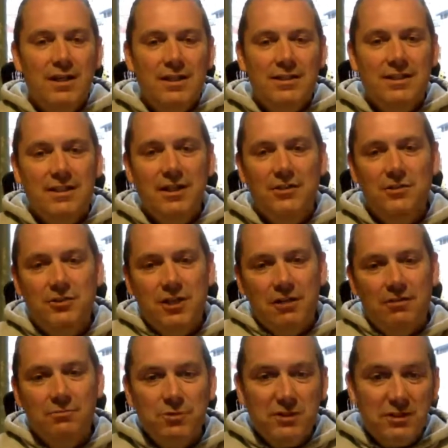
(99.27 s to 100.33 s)
so
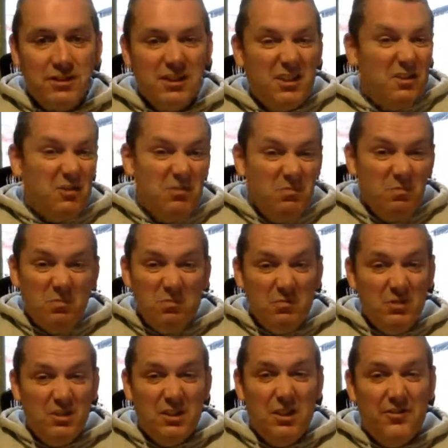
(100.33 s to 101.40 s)
I'm just going to do
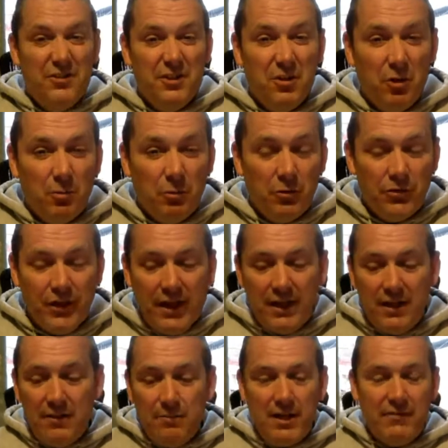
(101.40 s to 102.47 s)
the normal thing,
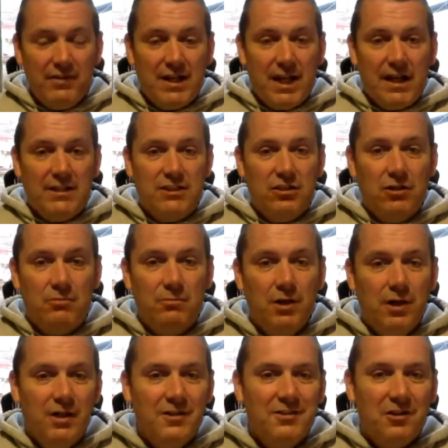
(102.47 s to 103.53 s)
a bit of a catch up,
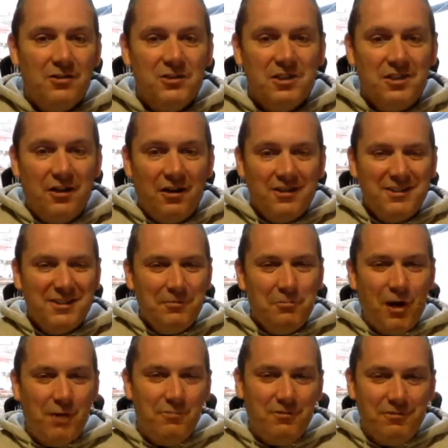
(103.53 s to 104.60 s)
not so long. Some
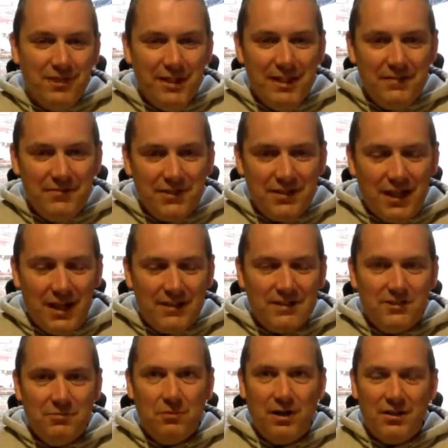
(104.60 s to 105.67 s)
might be relieved at that.
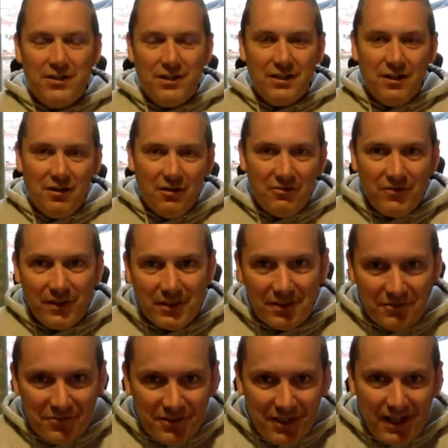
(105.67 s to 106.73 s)
Some might think, oh, thank God
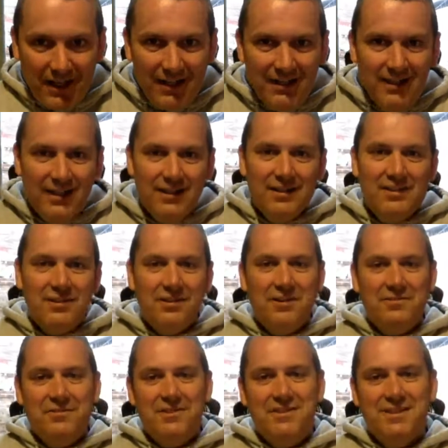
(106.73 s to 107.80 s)
for that. Don't
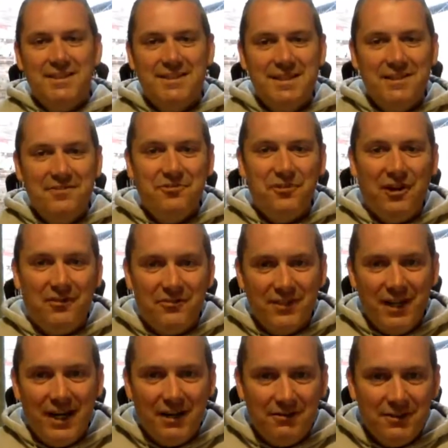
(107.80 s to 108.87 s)
have to sit here for half
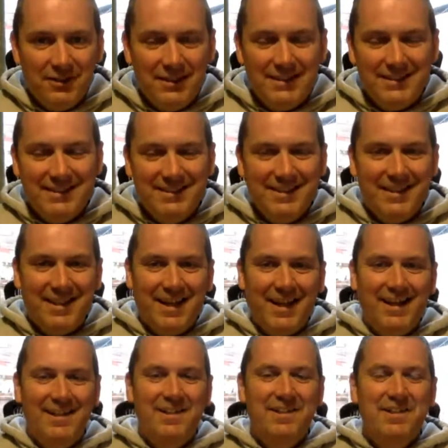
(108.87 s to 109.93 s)
an hour and listen to that.